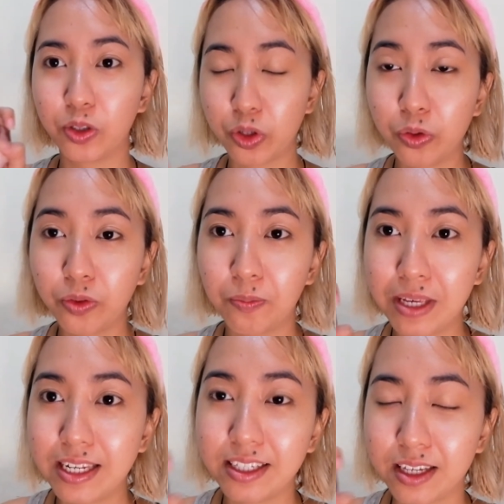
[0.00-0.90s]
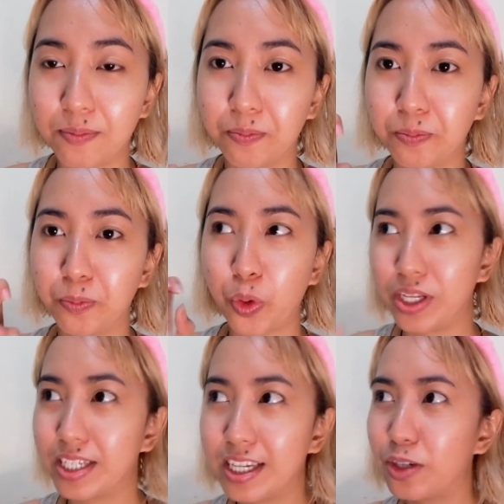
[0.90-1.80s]
Don't be
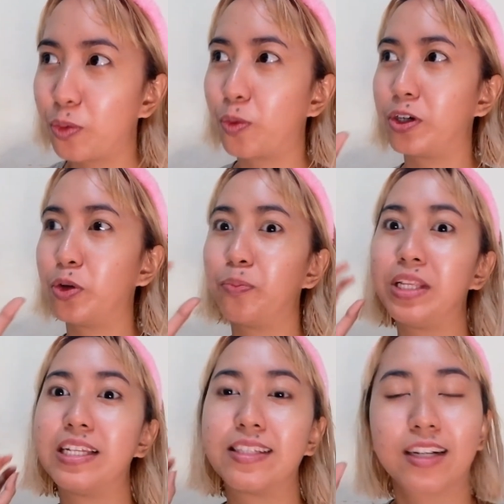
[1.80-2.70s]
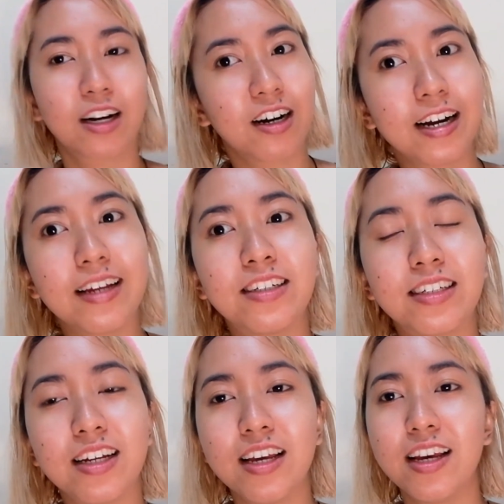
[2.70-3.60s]
disappointed or don't be discouraged.